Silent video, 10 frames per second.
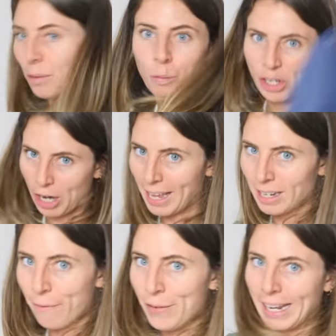Wish I
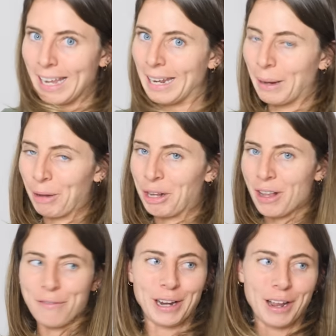had an affiliate link because
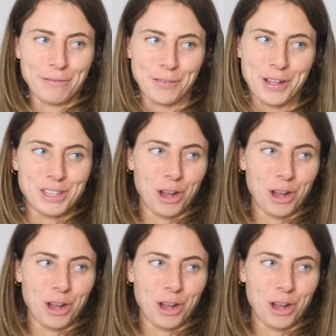I feel like I've referred